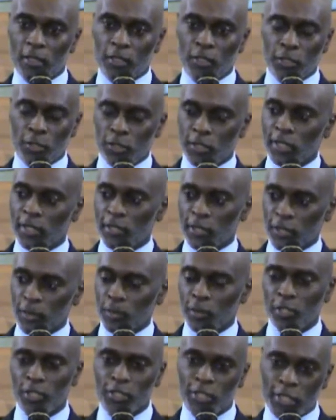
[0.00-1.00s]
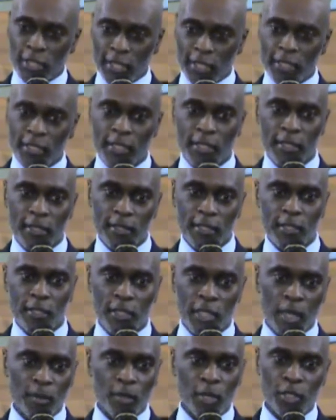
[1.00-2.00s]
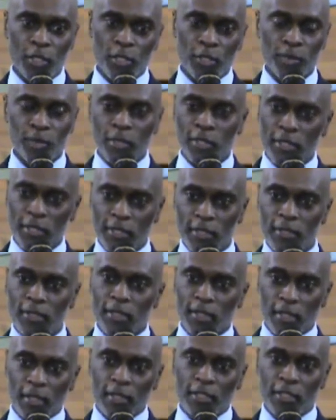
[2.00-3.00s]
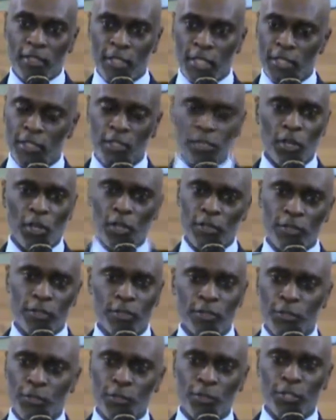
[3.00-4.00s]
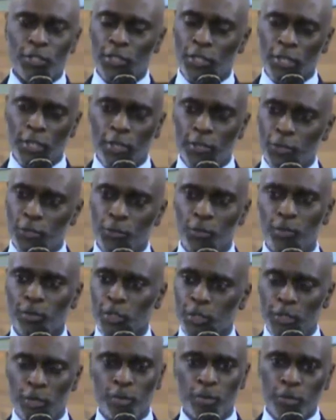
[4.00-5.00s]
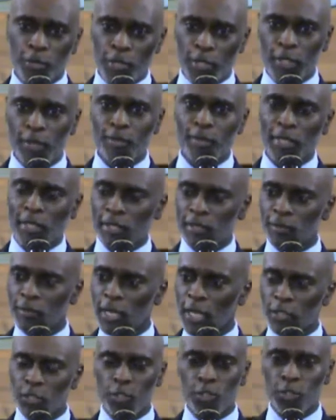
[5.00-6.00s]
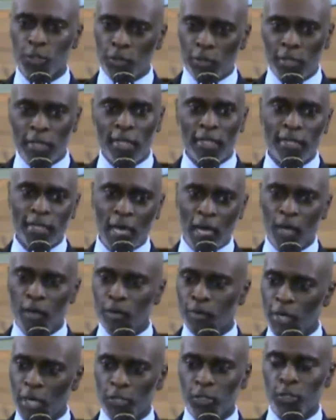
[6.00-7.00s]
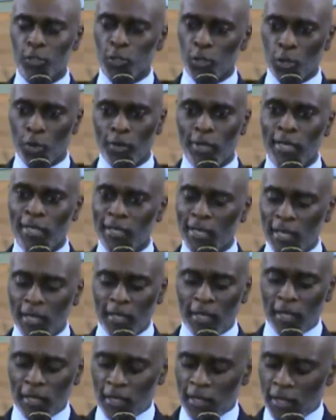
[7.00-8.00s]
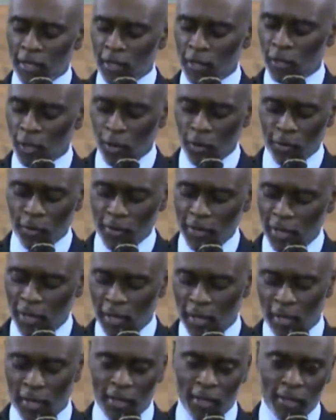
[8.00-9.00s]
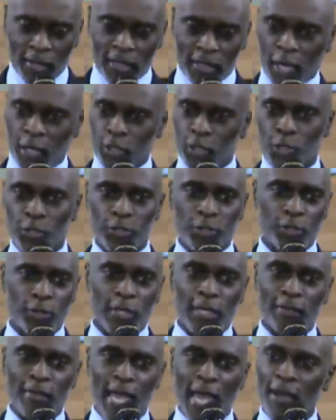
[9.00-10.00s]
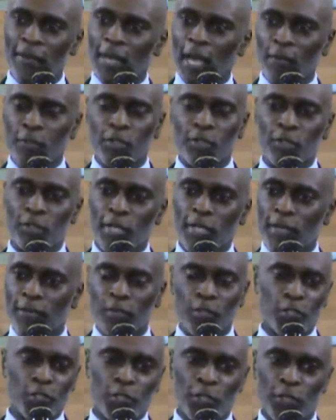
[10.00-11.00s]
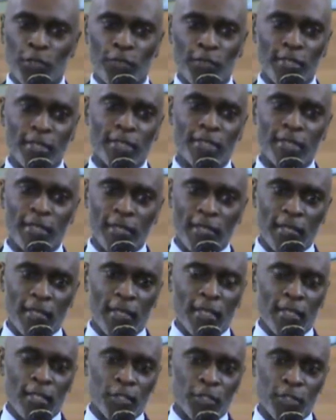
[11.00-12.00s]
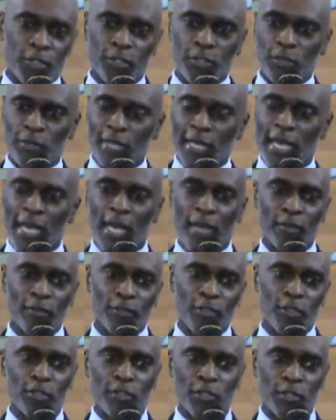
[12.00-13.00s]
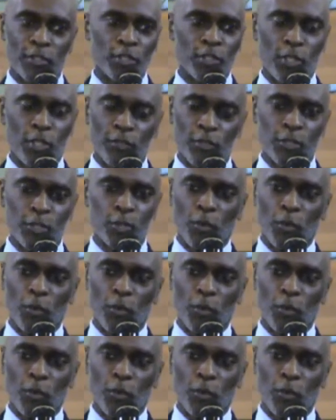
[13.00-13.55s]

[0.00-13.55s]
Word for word: you're getting some good teaching. You come under some good teaching all through the years through Bishop Brisman, Pastor Julian, now Pastor Dorian. You know, uh, a lot of churches don't even have afternoon evening service. Churches only have service